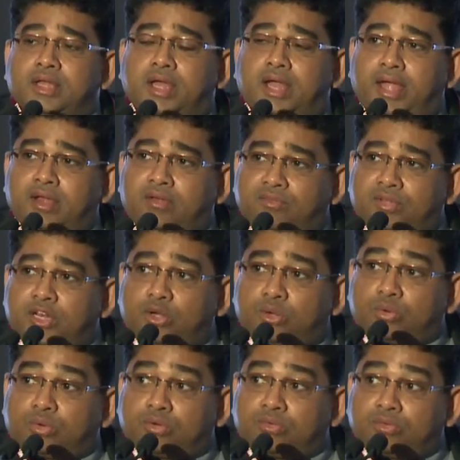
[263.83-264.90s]
And we need
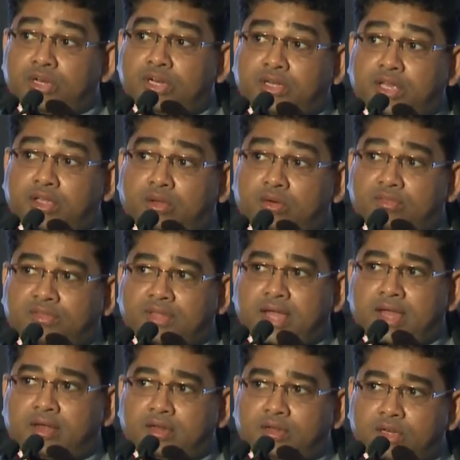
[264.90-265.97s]
to really take care of
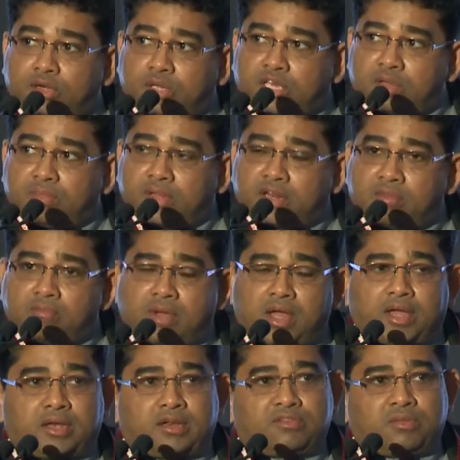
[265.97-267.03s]
that and need to keep that in
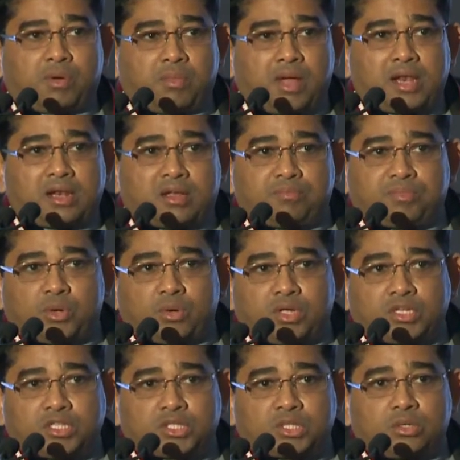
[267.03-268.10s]
mind. If the mobile
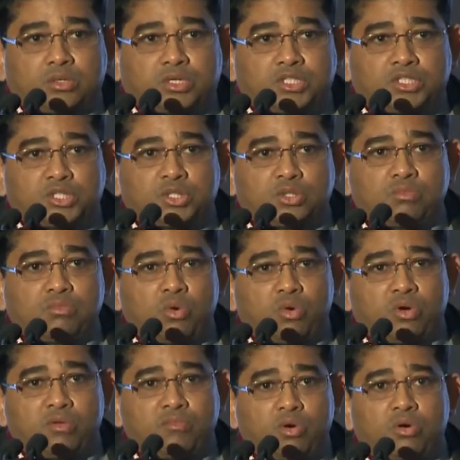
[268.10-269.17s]
computing is going to consume more
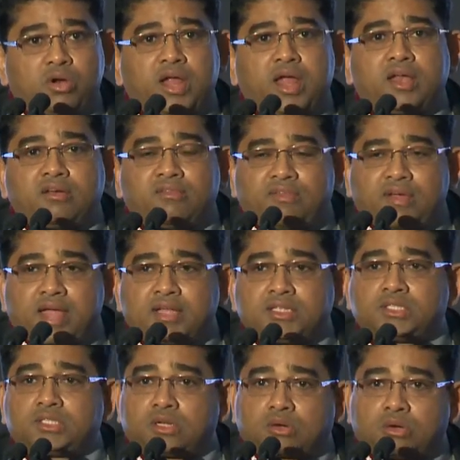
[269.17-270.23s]
and more
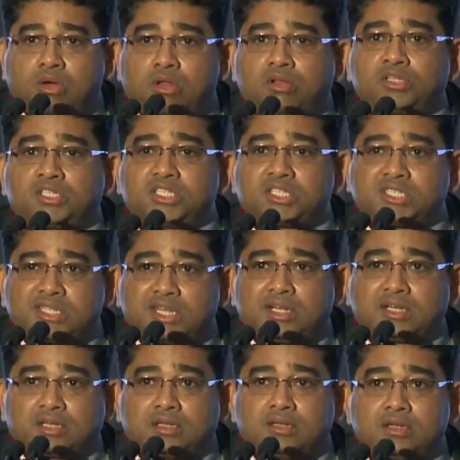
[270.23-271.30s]
advanced technology
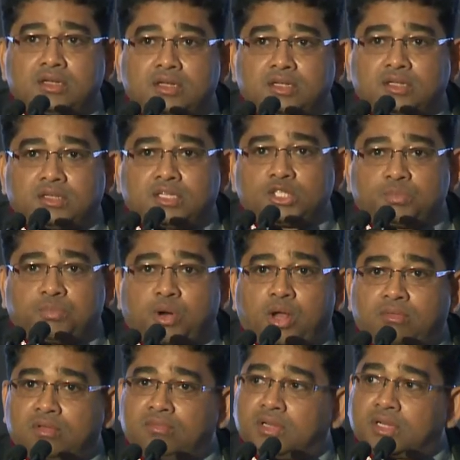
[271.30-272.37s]
silicon, this
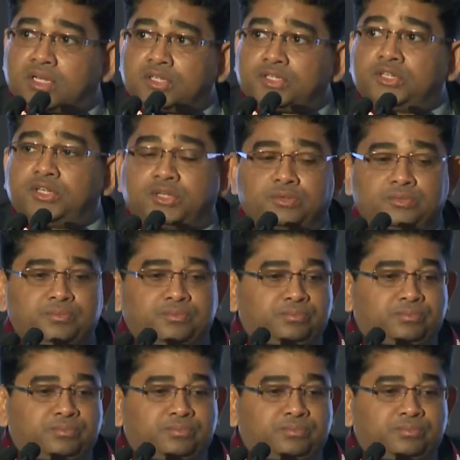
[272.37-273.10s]
problem will continue.